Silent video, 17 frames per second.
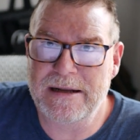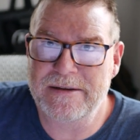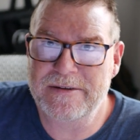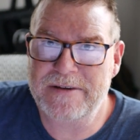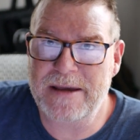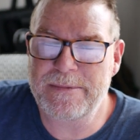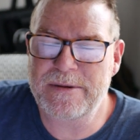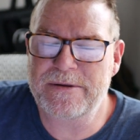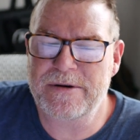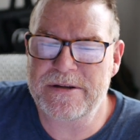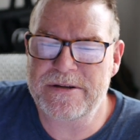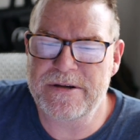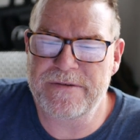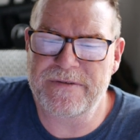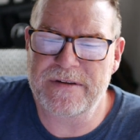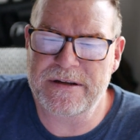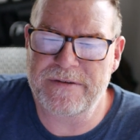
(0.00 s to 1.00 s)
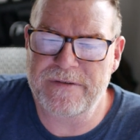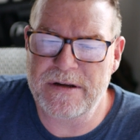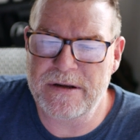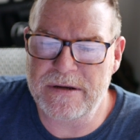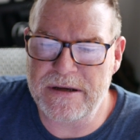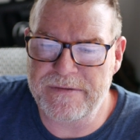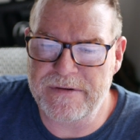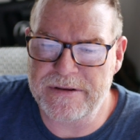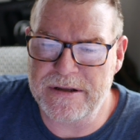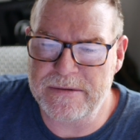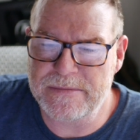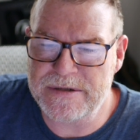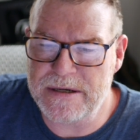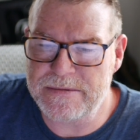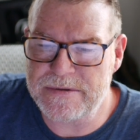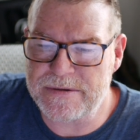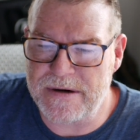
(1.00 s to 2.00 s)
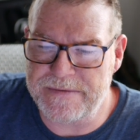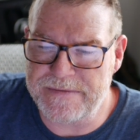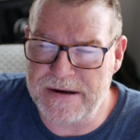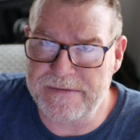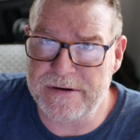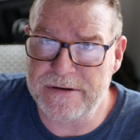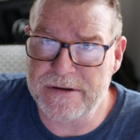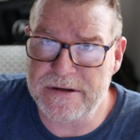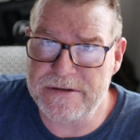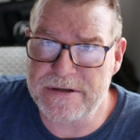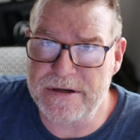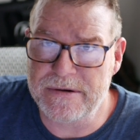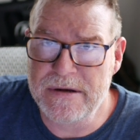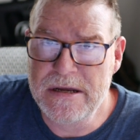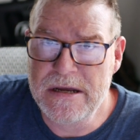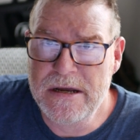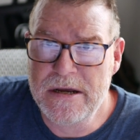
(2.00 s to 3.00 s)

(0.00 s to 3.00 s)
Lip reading: It's KB32. If you like the video, give it a thumbs up. Subscribe if you haven't already done so.